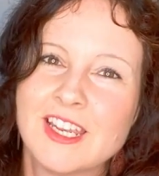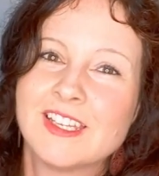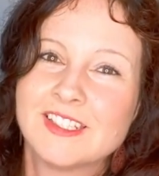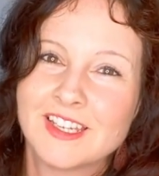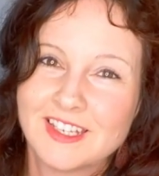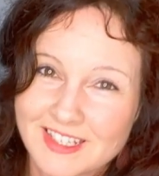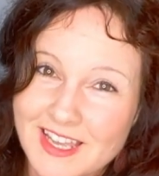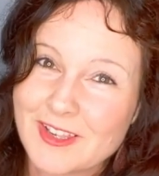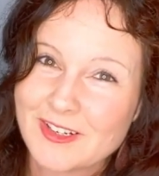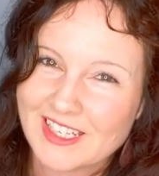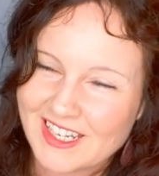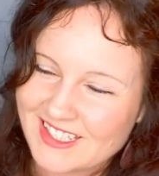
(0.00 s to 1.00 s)
and
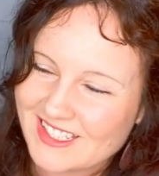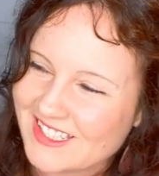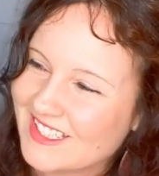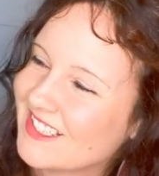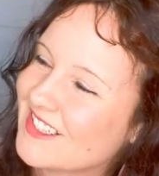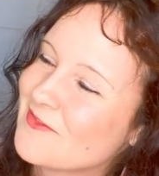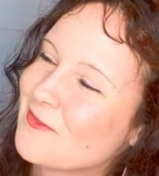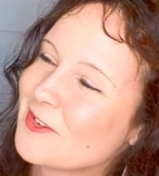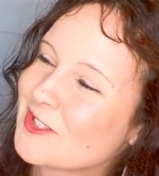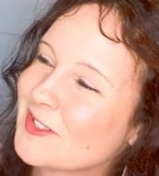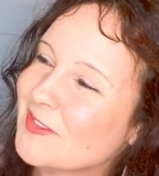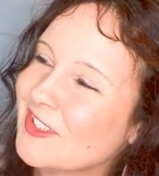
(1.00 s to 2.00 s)
another lady.
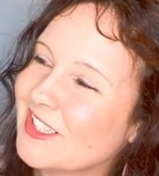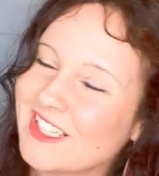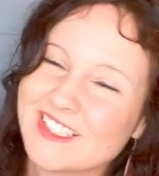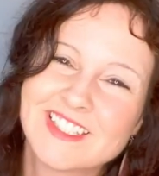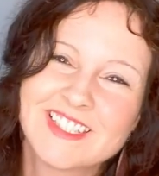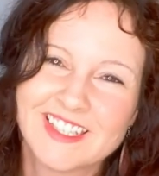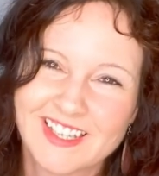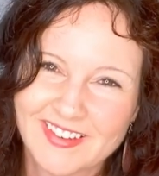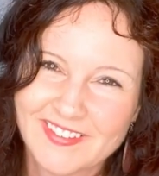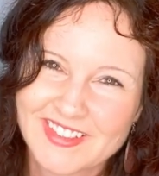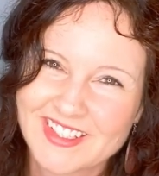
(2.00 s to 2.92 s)
First of all, I just loved